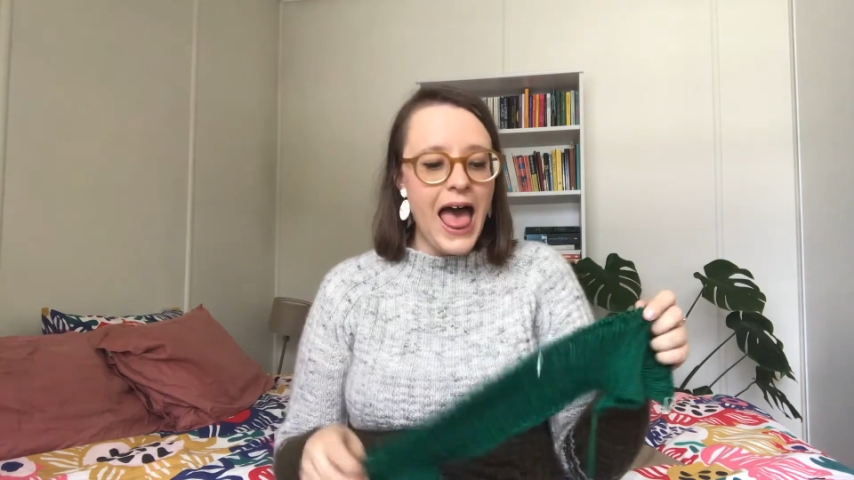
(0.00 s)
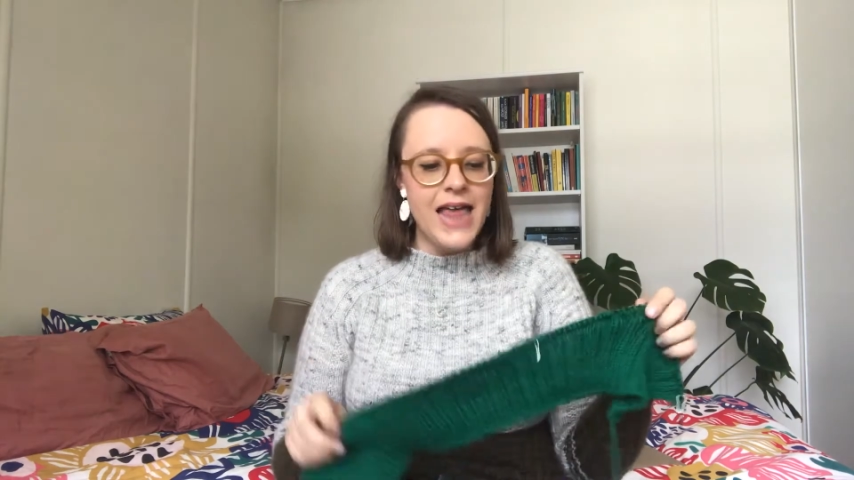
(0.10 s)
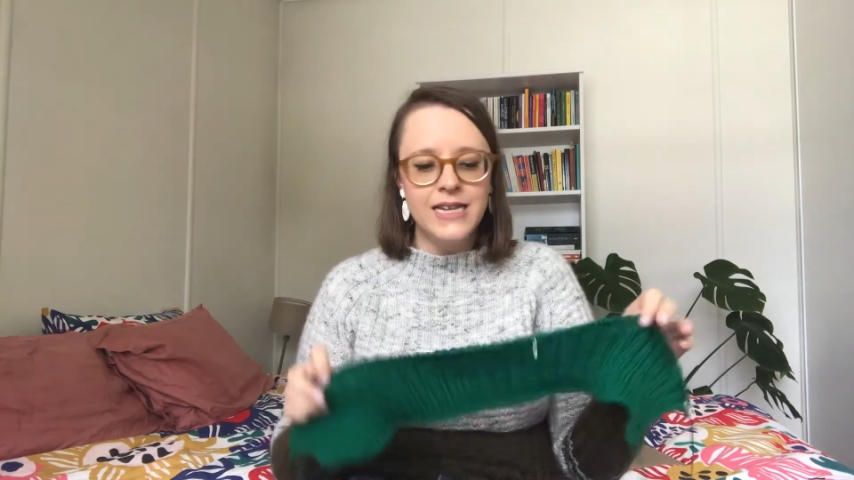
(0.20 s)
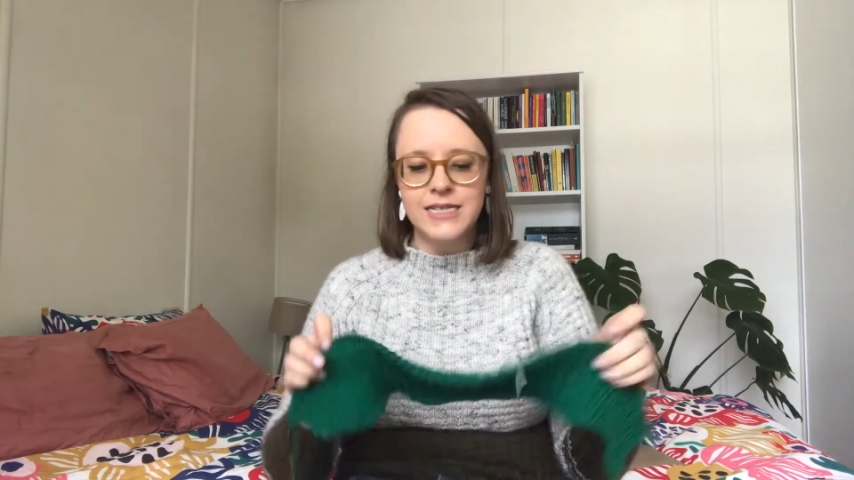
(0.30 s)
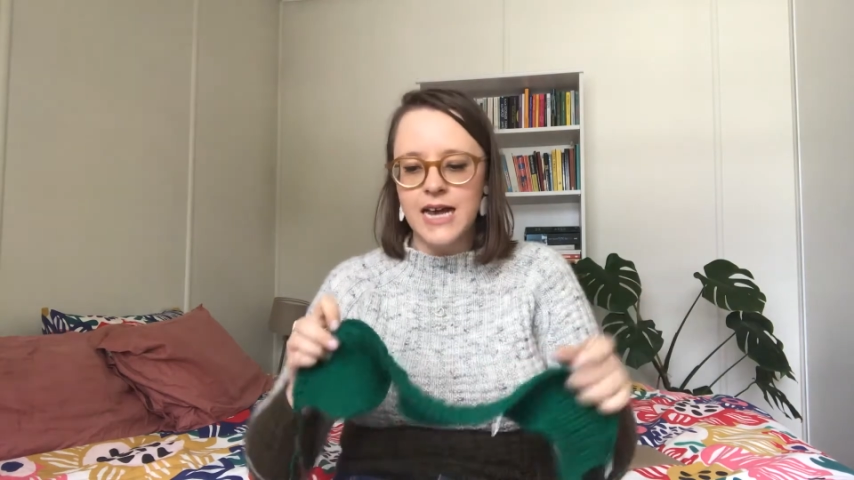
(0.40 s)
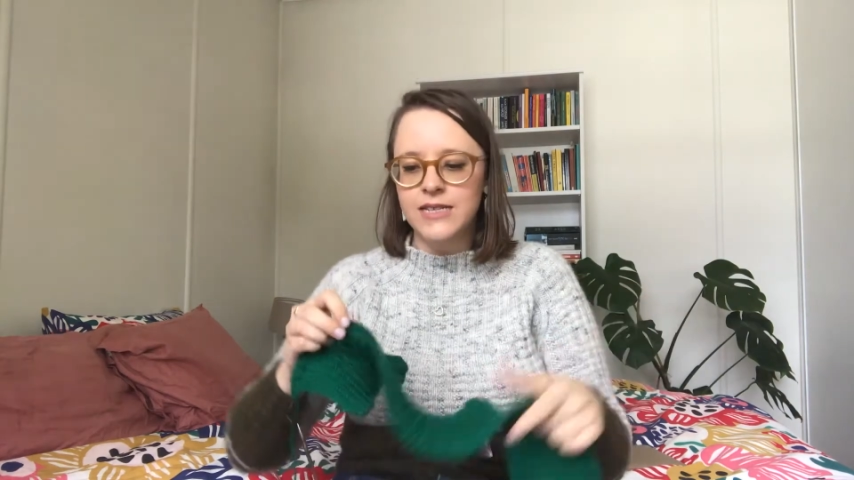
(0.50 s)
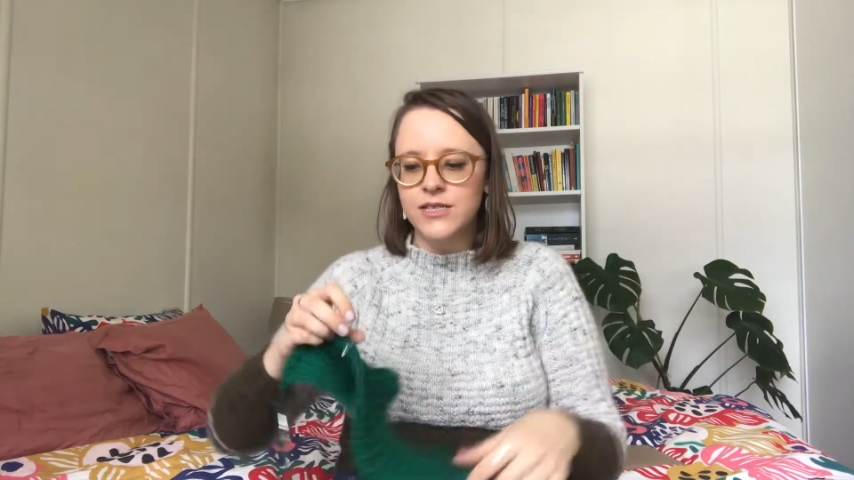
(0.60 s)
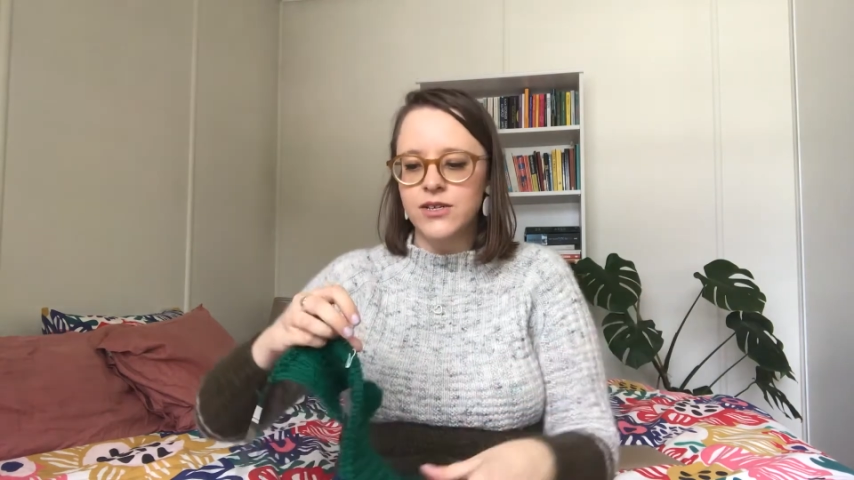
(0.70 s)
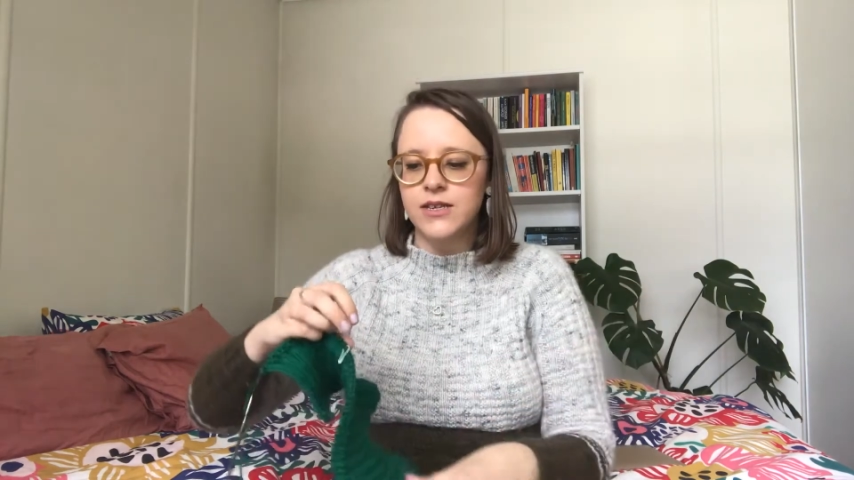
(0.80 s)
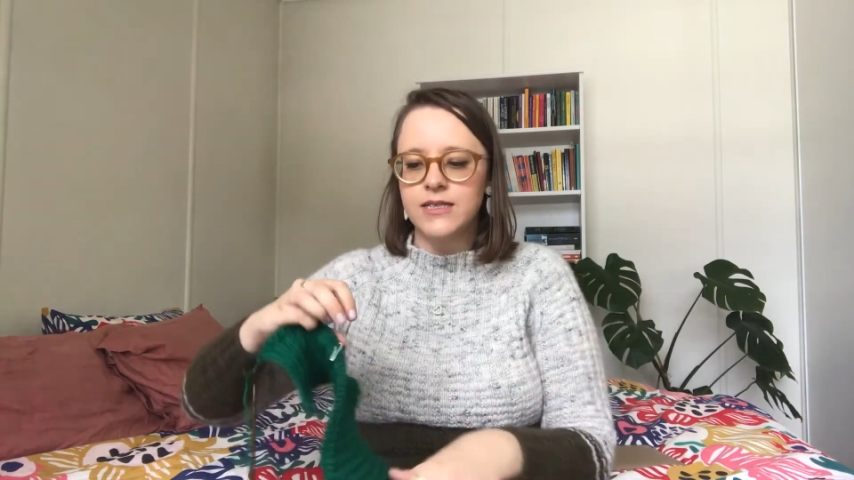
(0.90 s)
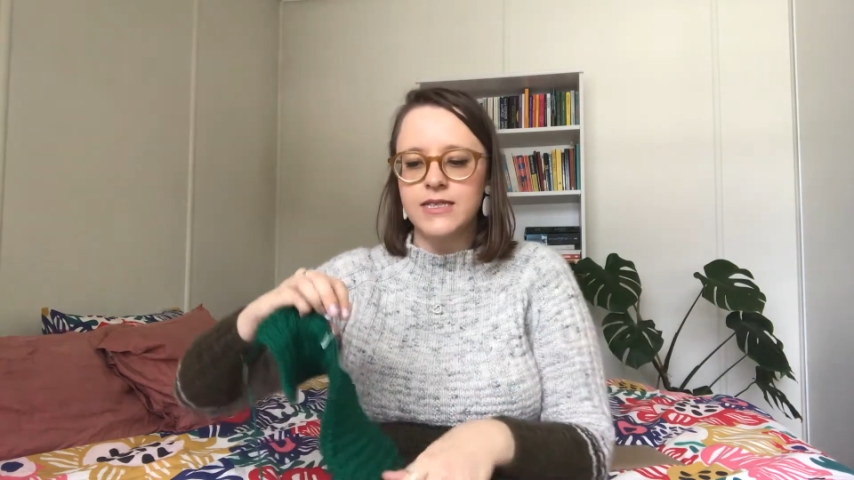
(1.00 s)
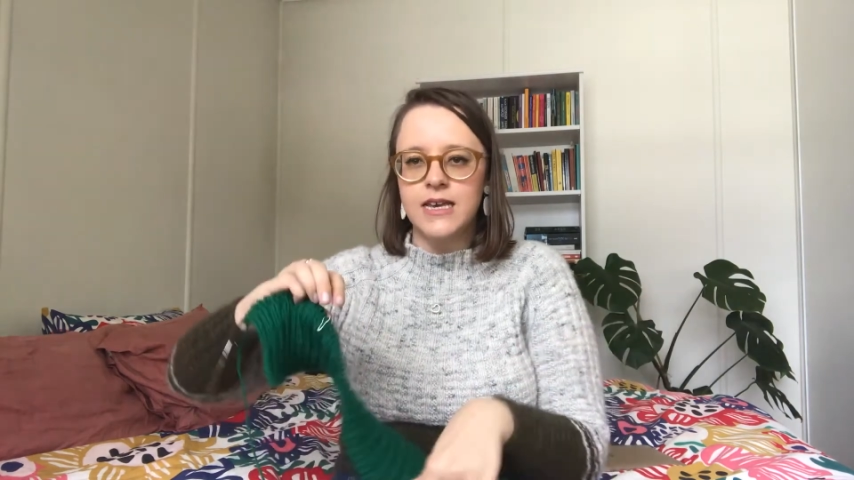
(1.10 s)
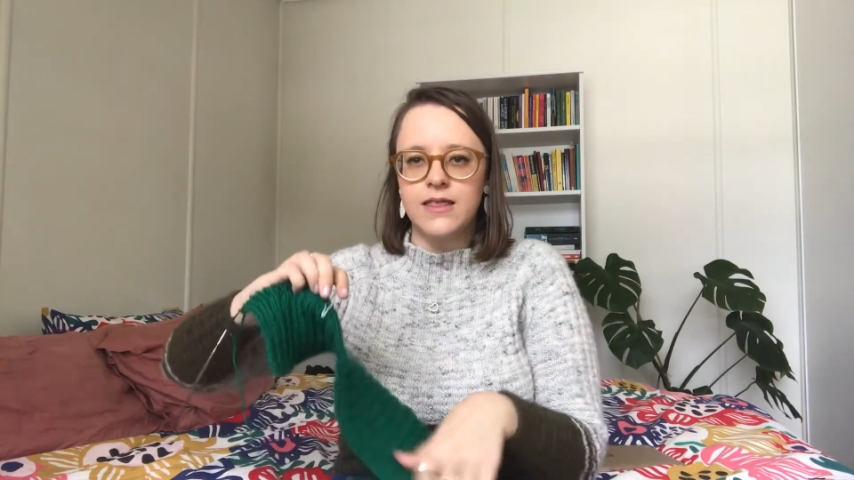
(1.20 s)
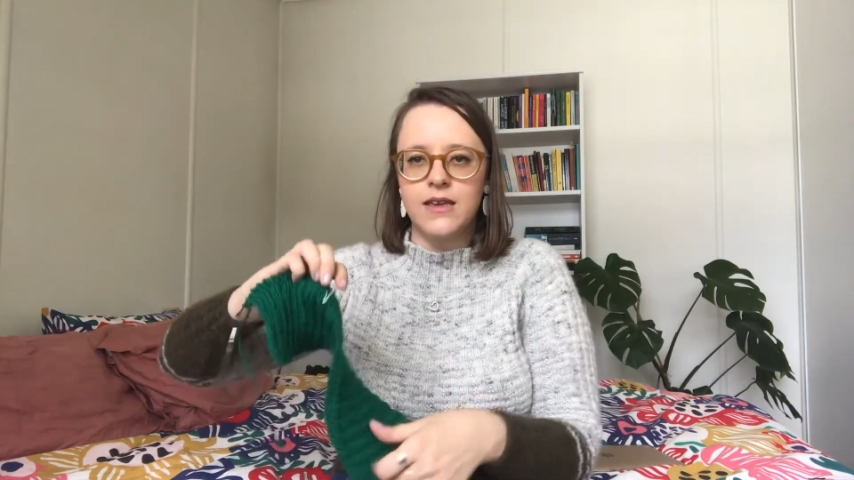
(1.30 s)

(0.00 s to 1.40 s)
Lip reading: and as you can see,